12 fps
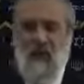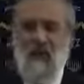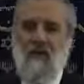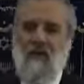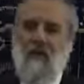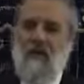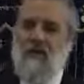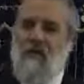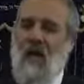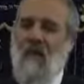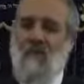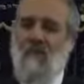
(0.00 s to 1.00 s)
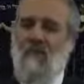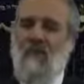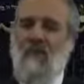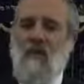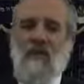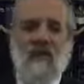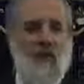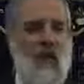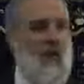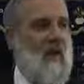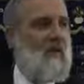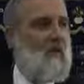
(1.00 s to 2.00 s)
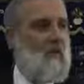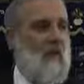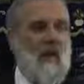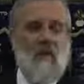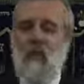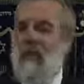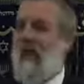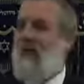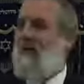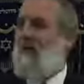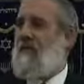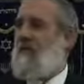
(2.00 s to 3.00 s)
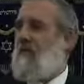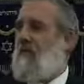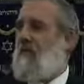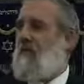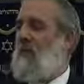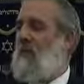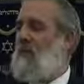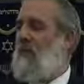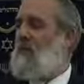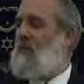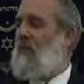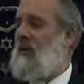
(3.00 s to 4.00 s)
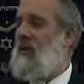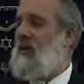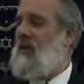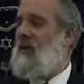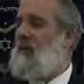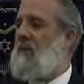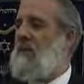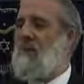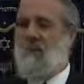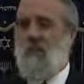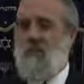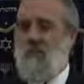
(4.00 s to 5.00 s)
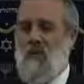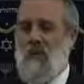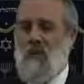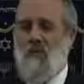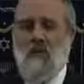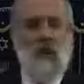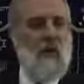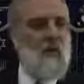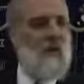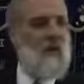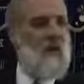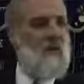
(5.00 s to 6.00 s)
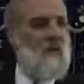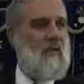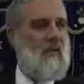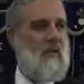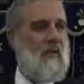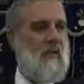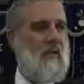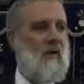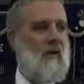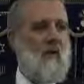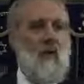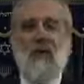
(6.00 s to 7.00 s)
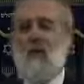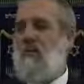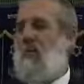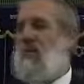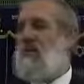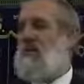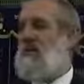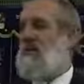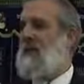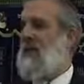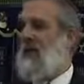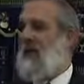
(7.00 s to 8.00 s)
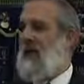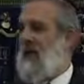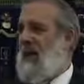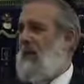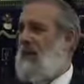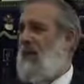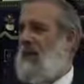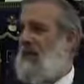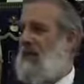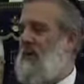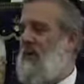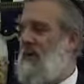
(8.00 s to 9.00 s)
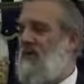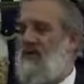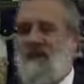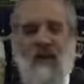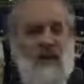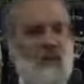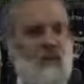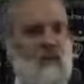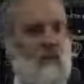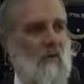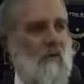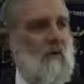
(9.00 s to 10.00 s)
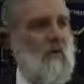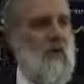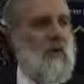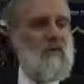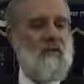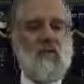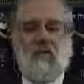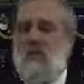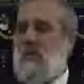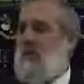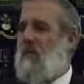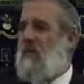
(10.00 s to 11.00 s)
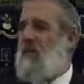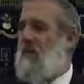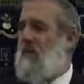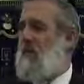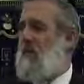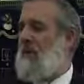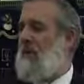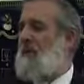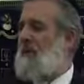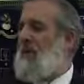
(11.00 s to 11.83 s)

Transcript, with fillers: And this type of attitude that he will have will eventually lead him to machloket, arguments, hatred, fights, all kinds of issues that will come up in life